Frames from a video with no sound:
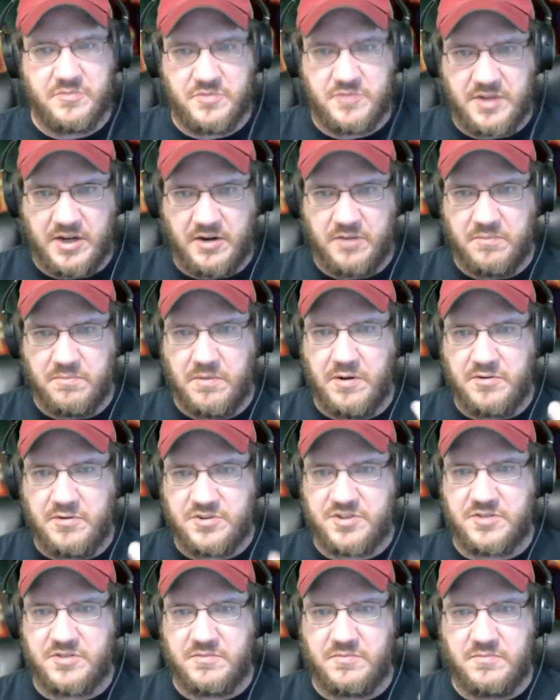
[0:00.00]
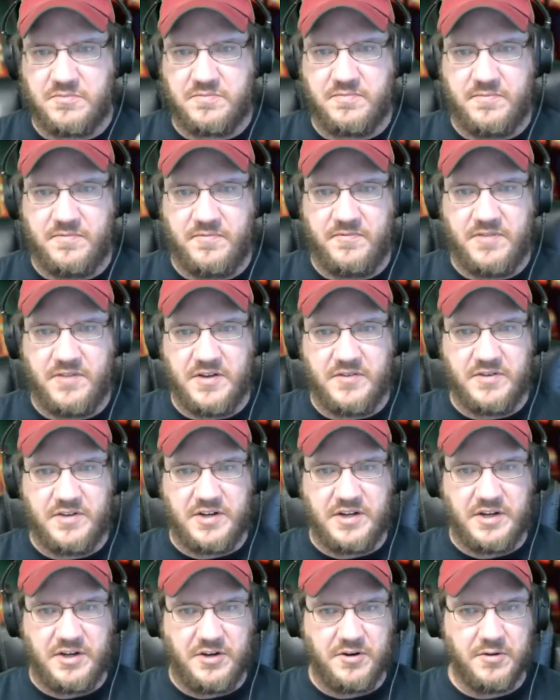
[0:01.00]
are most vivid
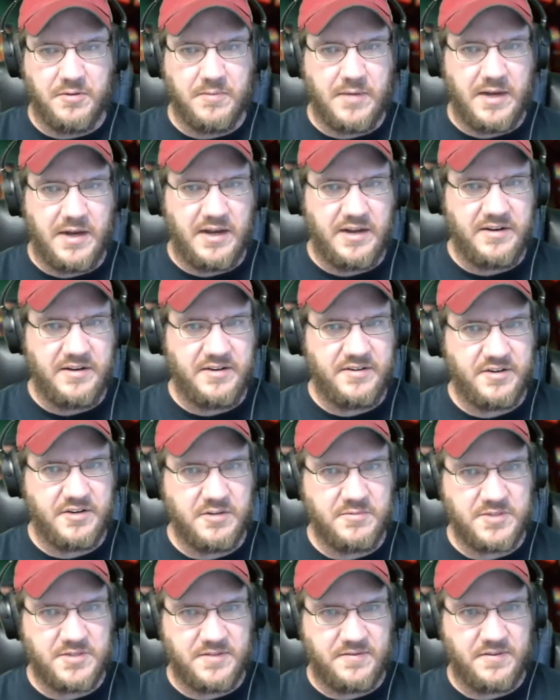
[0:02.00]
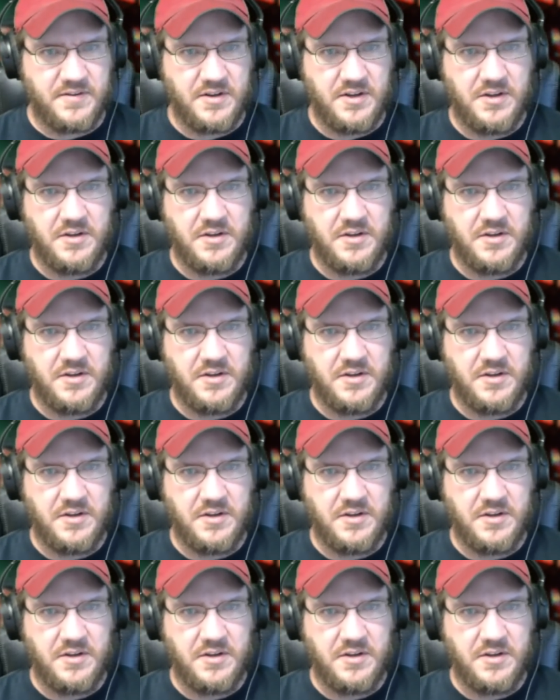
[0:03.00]
in your mind in terms of,